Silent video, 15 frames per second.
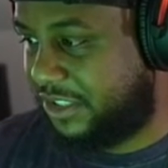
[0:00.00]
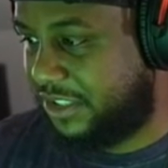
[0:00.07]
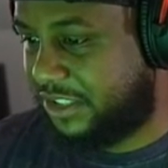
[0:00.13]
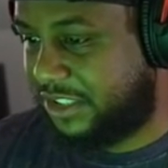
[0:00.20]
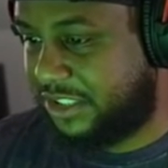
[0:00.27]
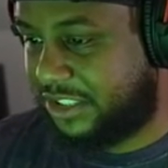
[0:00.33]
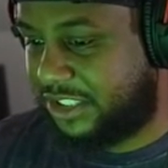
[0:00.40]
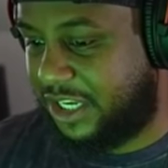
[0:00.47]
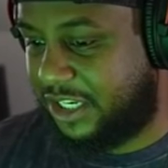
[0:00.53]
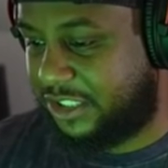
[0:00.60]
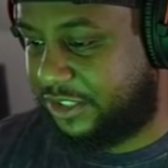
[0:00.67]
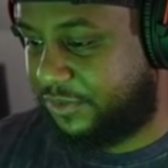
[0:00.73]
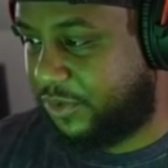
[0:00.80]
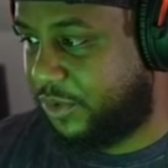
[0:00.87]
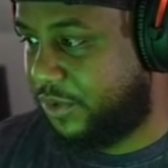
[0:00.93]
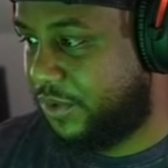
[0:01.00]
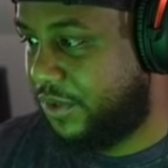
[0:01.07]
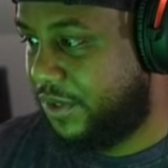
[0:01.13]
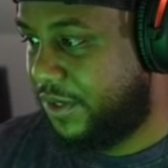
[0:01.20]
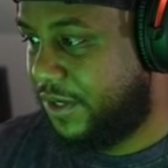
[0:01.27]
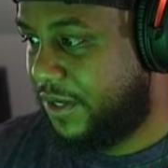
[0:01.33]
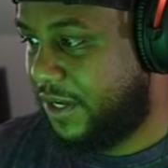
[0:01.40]
is successful.
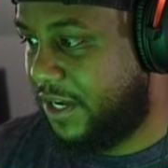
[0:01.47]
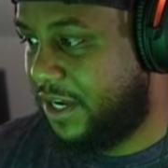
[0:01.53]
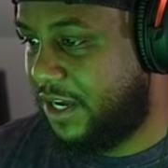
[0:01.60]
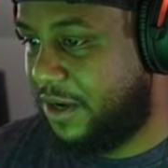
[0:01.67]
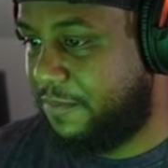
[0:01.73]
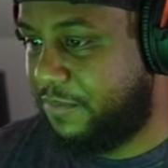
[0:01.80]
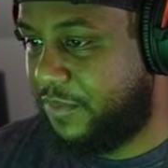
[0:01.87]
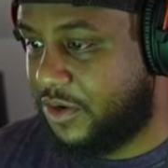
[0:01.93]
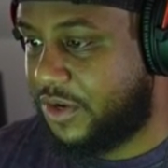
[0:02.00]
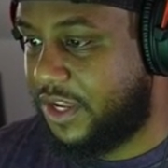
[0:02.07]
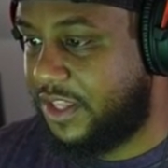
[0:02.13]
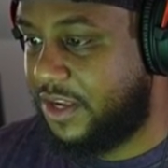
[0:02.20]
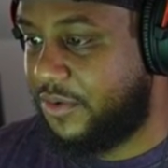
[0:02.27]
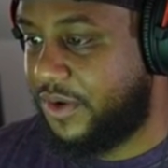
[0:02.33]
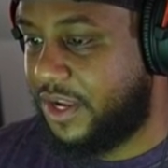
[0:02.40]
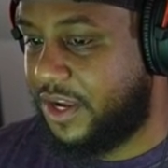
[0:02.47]
Um, okay, there we